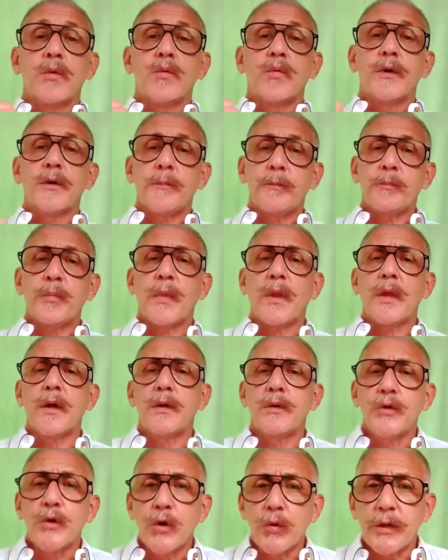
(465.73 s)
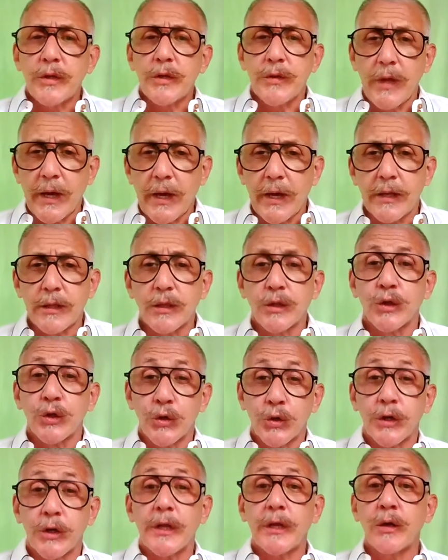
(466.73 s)
Well, knowing that
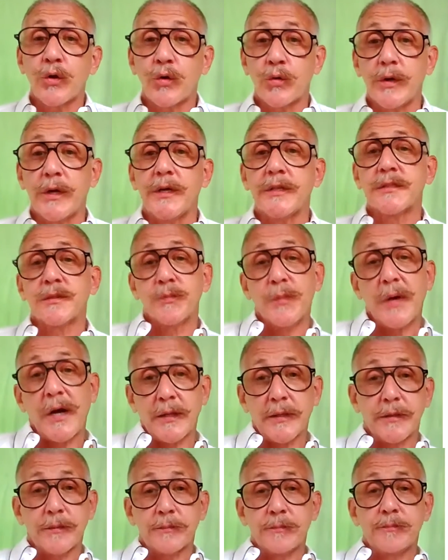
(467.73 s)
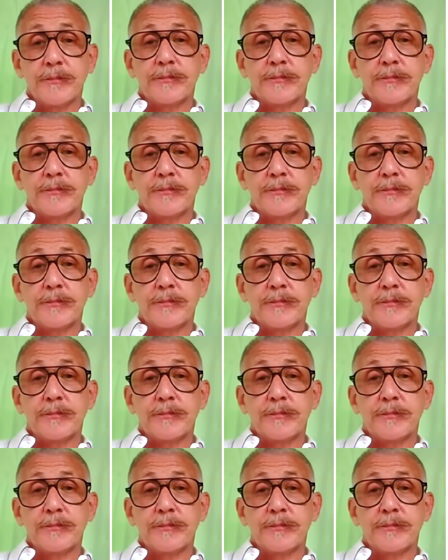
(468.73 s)
learning creates myelin,